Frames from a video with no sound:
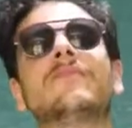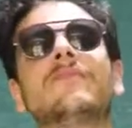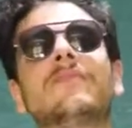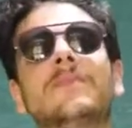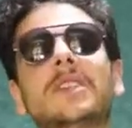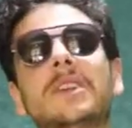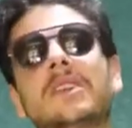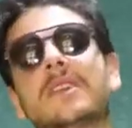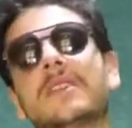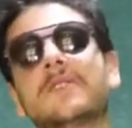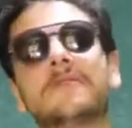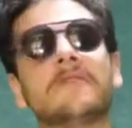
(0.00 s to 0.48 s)

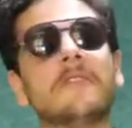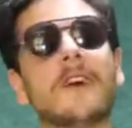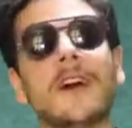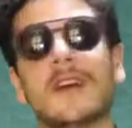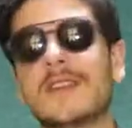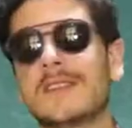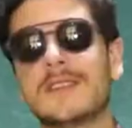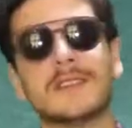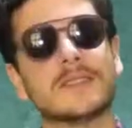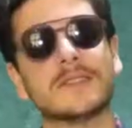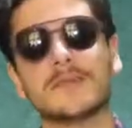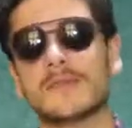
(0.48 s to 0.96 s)
Okay,
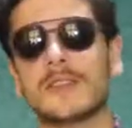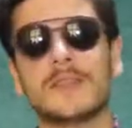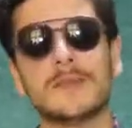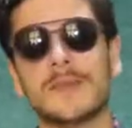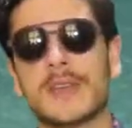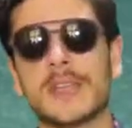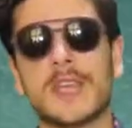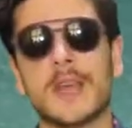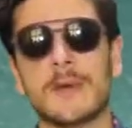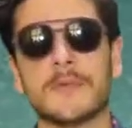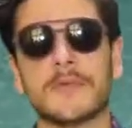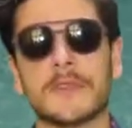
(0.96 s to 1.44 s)
fine, it doesn't really
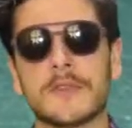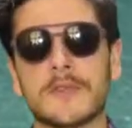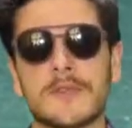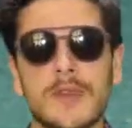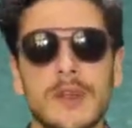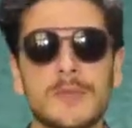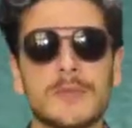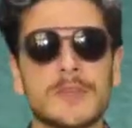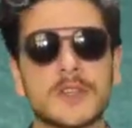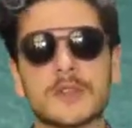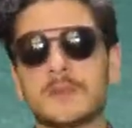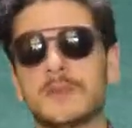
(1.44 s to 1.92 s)
make up for the
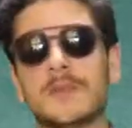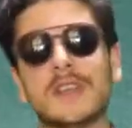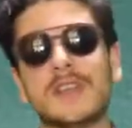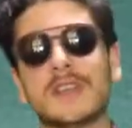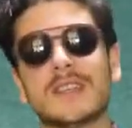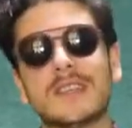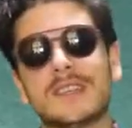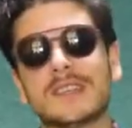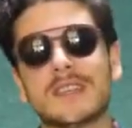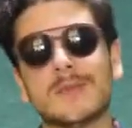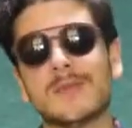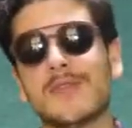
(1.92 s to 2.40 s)
rubbish, but at
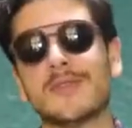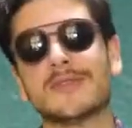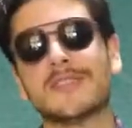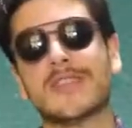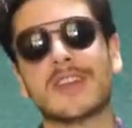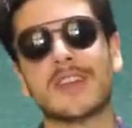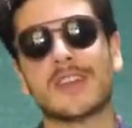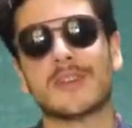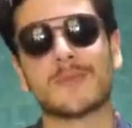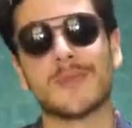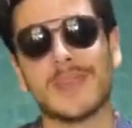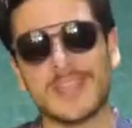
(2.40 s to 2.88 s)
least I'm not
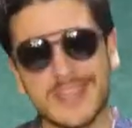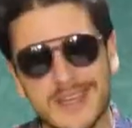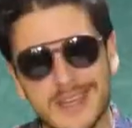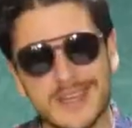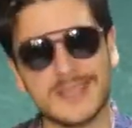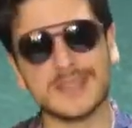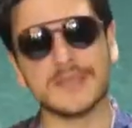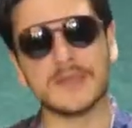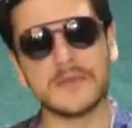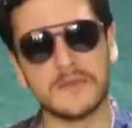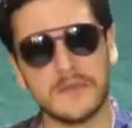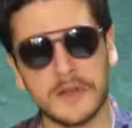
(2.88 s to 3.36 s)
tearing my
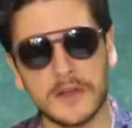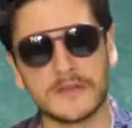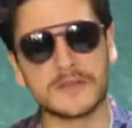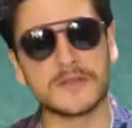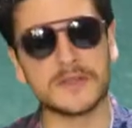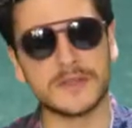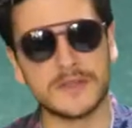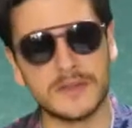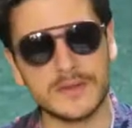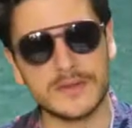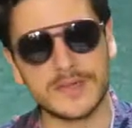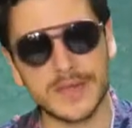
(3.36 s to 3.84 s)
ears off after
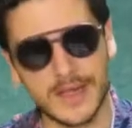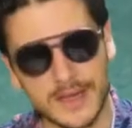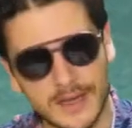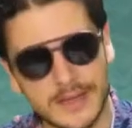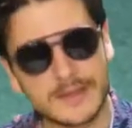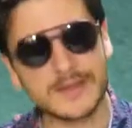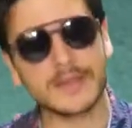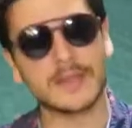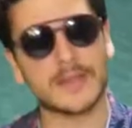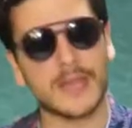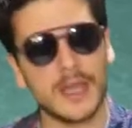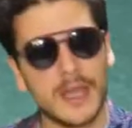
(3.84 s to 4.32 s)
two
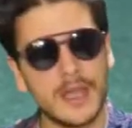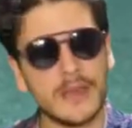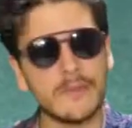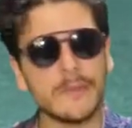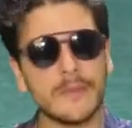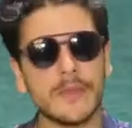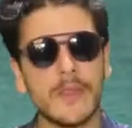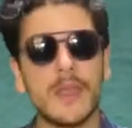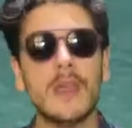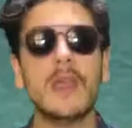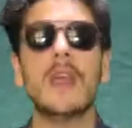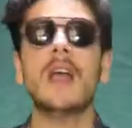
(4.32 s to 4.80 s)
seconds, okay?
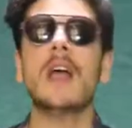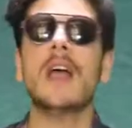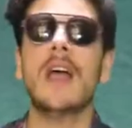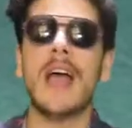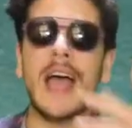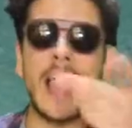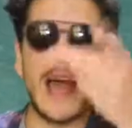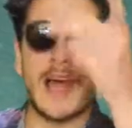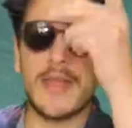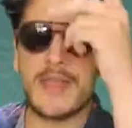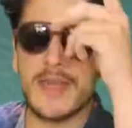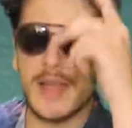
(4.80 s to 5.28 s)

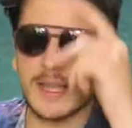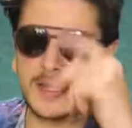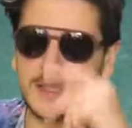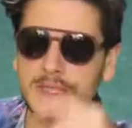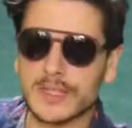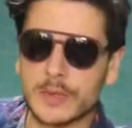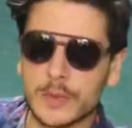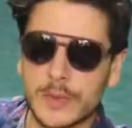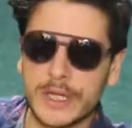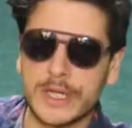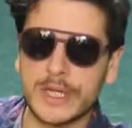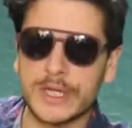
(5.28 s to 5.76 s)
And that's
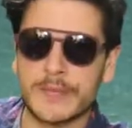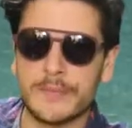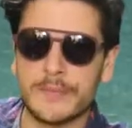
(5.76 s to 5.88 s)
the week.